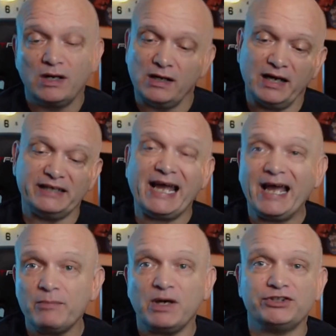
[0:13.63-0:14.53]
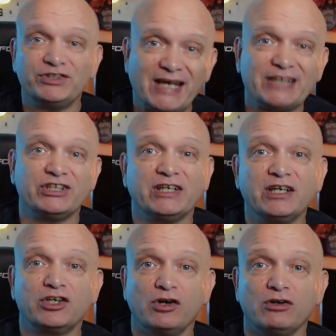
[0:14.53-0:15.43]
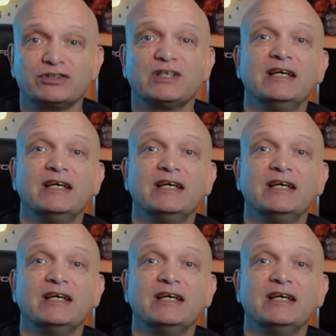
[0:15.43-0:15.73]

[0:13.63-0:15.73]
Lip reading: and how much it's actually going to cost